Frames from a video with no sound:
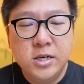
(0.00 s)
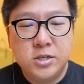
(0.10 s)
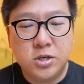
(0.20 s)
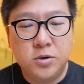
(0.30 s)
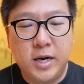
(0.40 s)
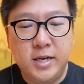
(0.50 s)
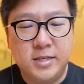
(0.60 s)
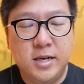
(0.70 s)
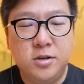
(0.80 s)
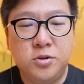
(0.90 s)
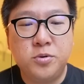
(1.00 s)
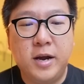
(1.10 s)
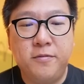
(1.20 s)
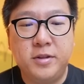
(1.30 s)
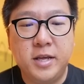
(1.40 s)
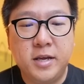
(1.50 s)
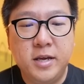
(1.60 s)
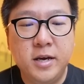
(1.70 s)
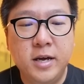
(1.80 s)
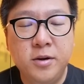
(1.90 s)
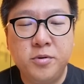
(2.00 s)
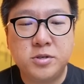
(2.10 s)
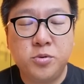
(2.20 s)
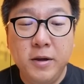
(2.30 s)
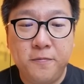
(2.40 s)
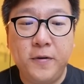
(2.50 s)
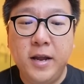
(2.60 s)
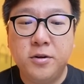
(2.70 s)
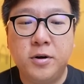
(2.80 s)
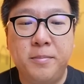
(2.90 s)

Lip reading: So I decided to everything here, and it was quite fun though.